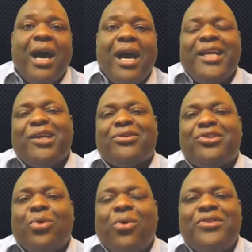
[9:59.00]
hear
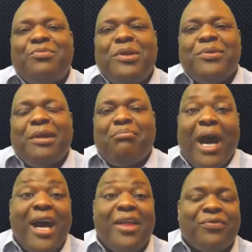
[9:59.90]
stories of people that
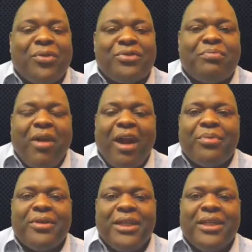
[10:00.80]
buy their first
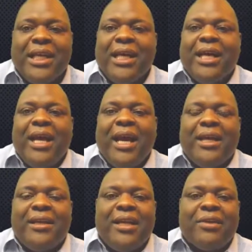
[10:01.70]
property and